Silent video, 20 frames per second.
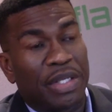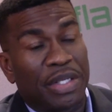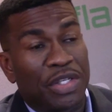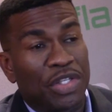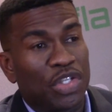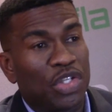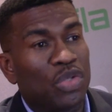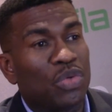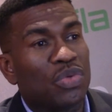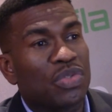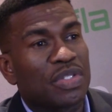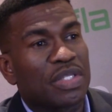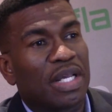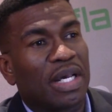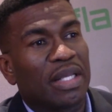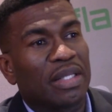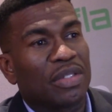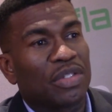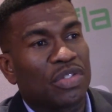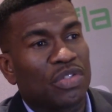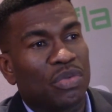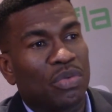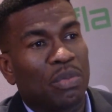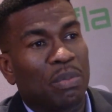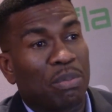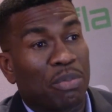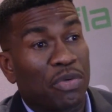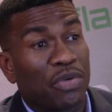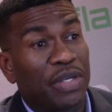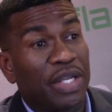and use that to
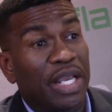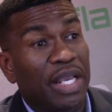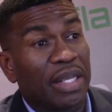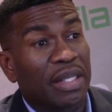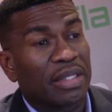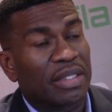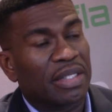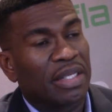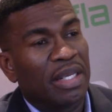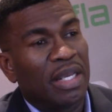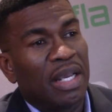predict